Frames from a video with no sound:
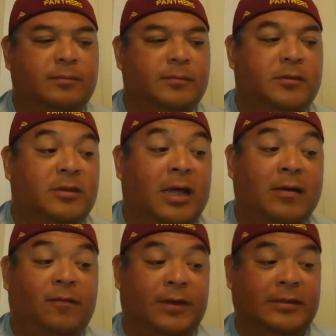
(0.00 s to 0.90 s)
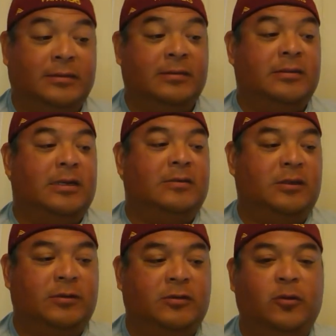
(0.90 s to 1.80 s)
Slugfist. It's a
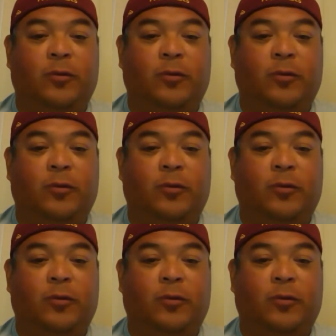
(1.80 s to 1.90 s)
Series 2